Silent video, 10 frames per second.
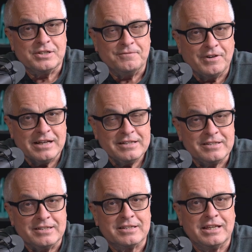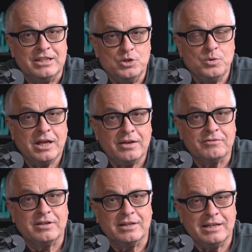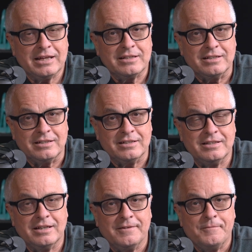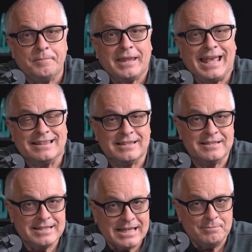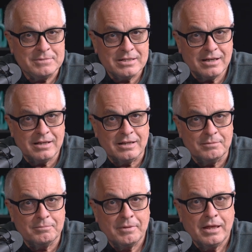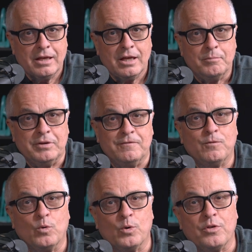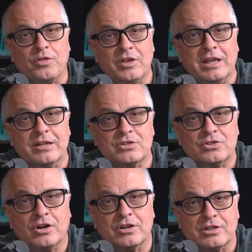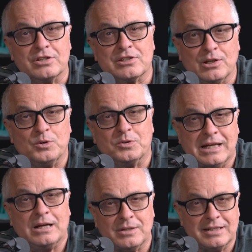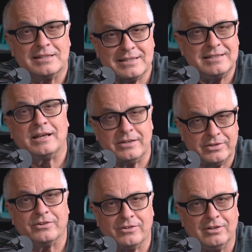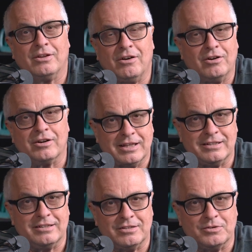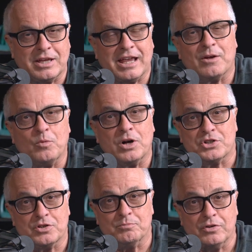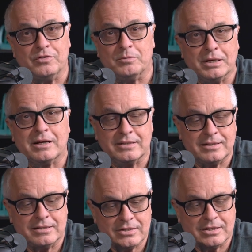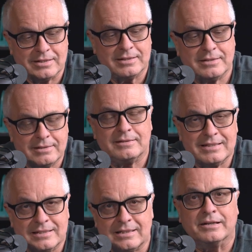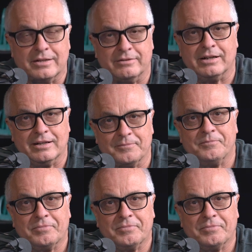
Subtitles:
devices can you have connected at the same time before things start to slow down and stutter along and you can't watch your movie because it's just stuttering?